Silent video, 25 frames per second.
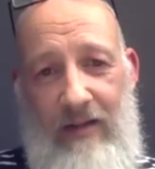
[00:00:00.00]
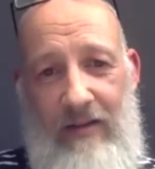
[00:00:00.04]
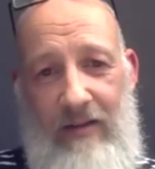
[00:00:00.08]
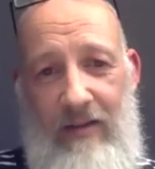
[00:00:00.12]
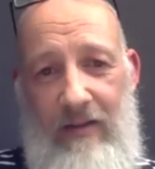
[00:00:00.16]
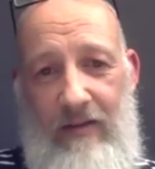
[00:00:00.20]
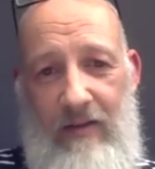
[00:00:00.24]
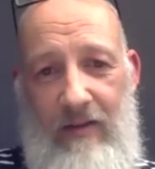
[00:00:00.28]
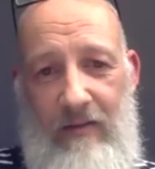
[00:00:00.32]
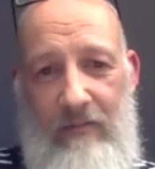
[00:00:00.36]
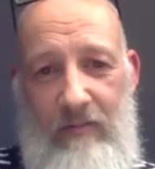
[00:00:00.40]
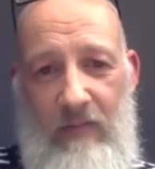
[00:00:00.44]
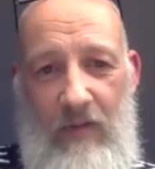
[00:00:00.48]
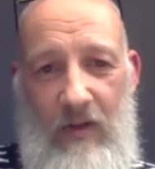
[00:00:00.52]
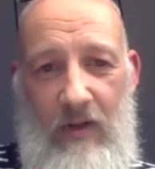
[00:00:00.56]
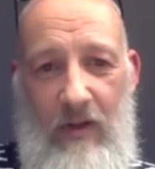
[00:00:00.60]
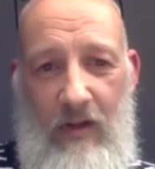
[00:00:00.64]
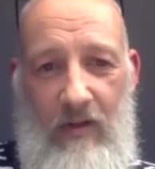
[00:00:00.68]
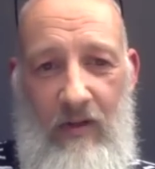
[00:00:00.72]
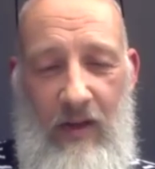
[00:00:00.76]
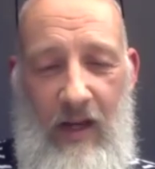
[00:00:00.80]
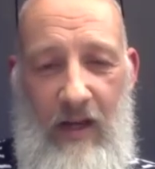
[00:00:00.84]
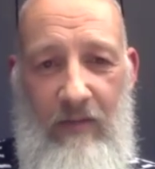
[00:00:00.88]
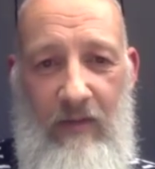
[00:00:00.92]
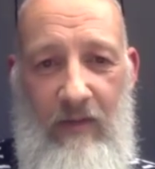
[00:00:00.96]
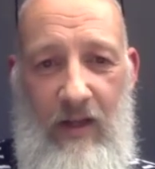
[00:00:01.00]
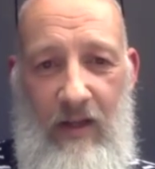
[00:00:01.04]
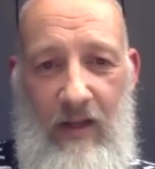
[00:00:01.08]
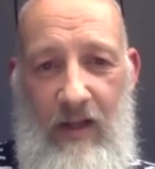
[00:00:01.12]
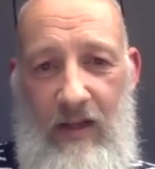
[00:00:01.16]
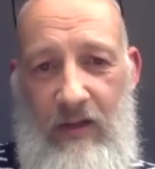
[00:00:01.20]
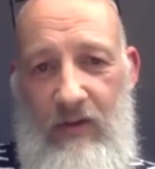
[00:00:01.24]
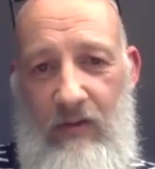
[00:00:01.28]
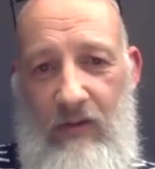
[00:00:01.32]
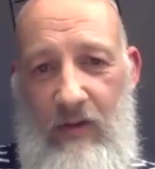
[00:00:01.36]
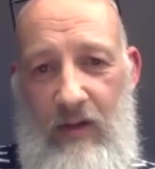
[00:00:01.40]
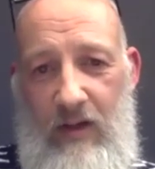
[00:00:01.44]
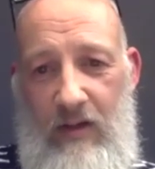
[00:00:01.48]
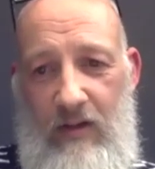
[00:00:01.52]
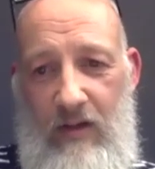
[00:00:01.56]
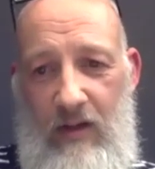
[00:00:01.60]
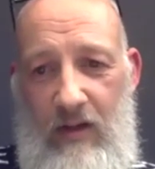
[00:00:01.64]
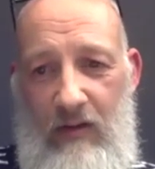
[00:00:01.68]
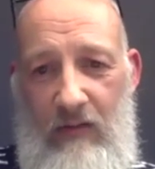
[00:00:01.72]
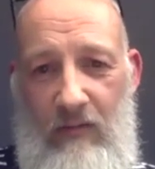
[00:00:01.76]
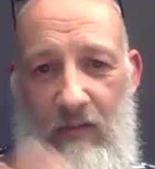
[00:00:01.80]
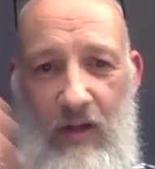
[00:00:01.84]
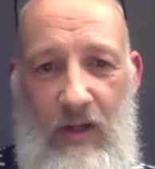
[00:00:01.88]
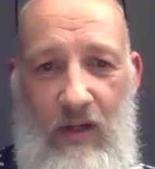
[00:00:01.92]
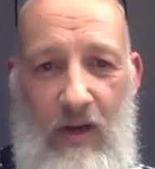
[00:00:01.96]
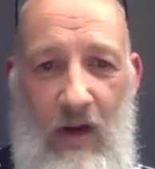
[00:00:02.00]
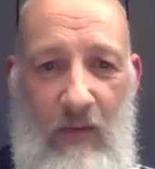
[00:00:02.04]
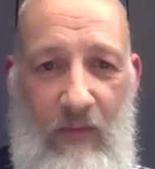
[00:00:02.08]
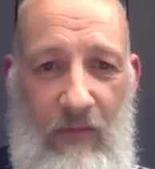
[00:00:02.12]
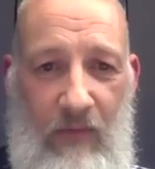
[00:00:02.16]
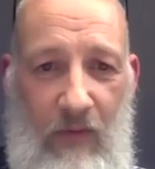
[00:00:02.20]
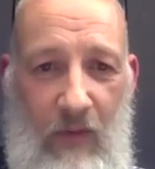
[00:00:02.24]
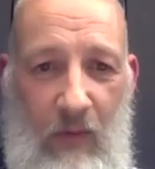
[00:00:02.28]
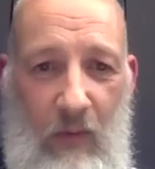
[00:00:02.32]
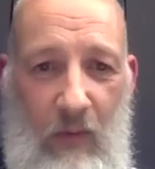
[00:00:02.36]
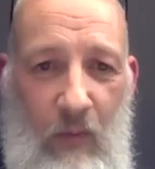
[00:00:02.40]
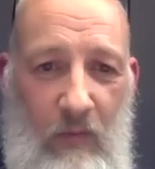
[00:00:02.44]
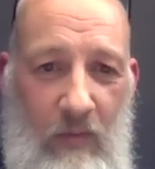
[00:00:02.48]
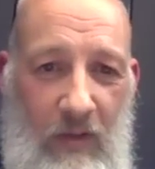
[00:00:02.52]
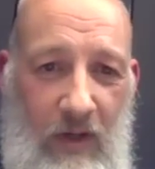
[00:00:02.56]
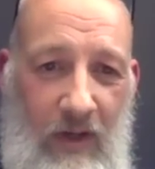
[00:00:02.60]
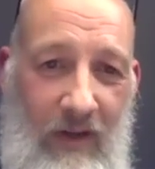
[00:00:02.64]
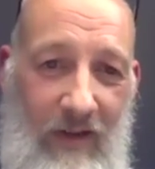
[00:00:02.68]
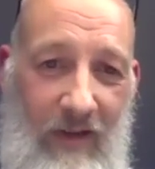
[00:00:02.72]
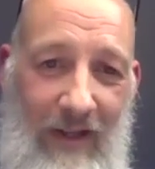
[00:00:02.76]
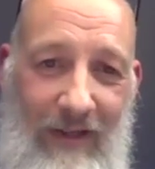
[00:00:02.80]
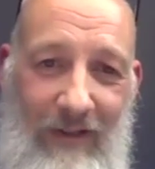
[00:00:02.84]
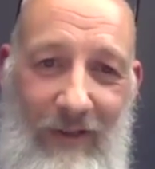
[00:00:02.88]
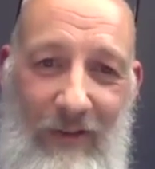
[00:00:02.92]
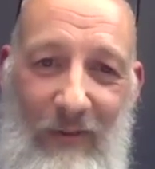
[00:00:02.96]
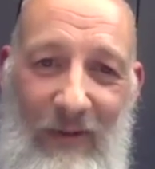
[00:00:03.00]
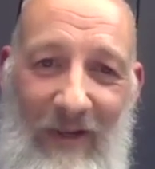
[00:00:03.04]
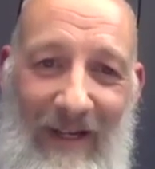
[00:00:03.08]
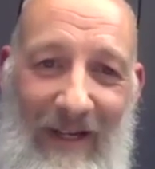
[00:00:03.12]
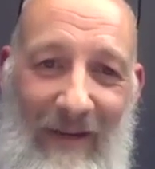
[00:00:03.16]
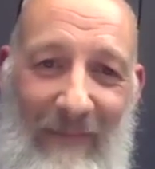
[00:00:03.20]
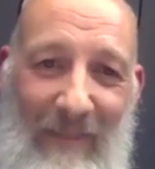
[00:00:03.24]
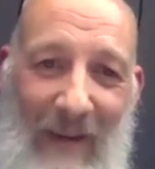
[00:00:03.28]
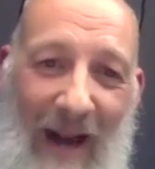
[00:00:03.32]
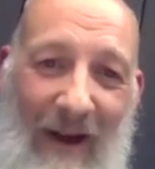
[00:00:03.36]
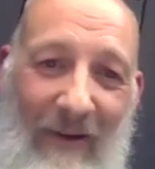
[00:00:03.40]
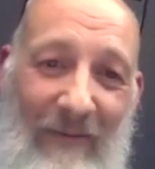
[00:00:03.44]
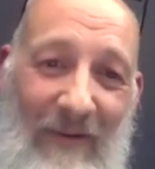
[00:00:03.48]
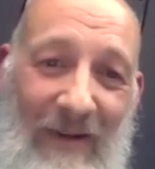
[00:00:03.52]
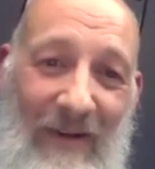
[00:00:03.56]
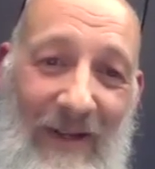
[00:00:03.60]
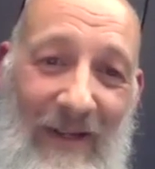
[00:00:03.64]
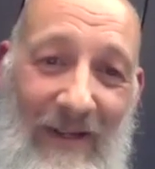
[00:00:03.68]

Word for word: that's, that, that, that they're trying to do, you know, for, you know, they're talking about,